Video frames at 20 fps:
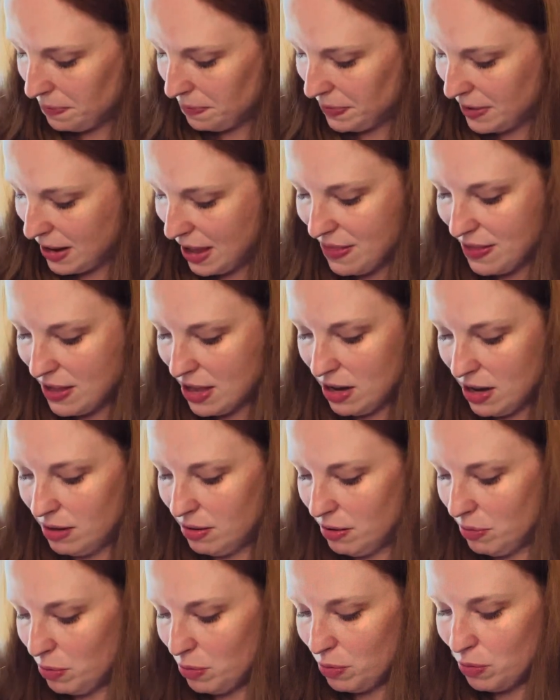and then
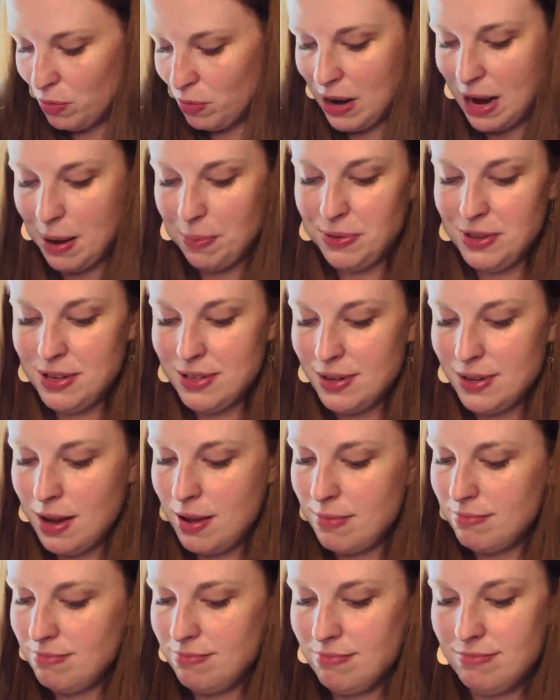wrap these
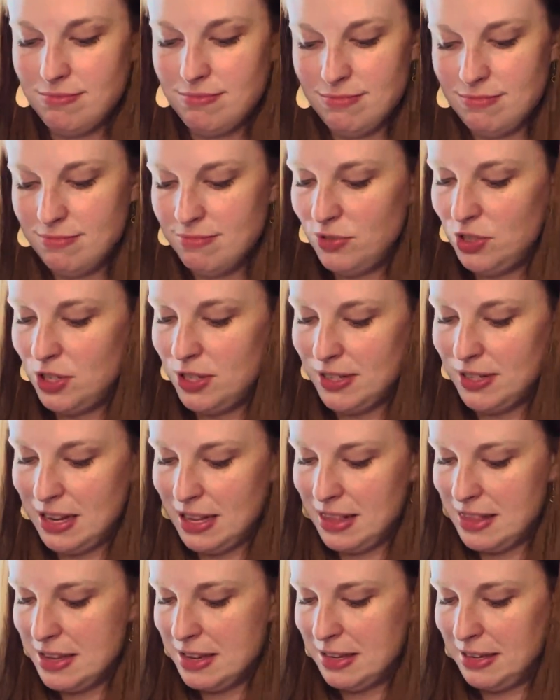up just
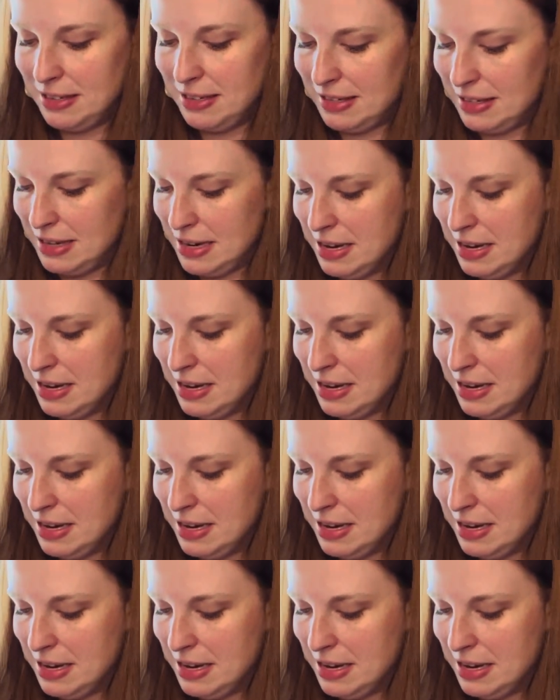like this,